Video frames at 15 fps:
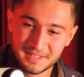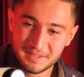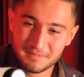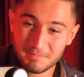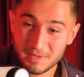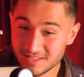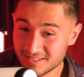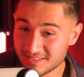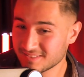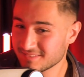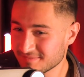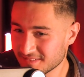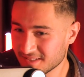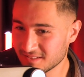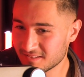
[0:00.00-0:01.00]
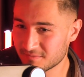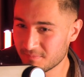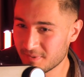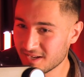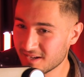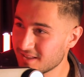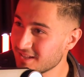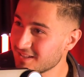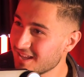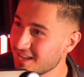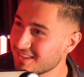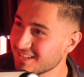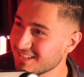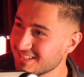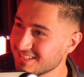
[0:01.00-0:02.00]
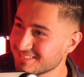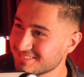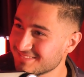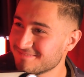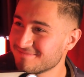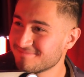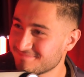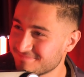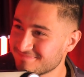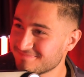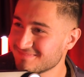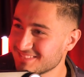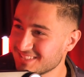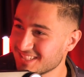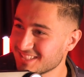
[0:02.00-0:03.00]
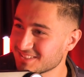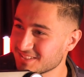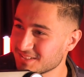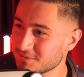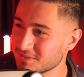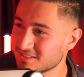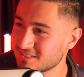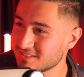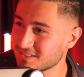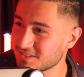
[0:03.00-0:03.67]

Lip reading: But it's better than nothing. Yeah. So we're still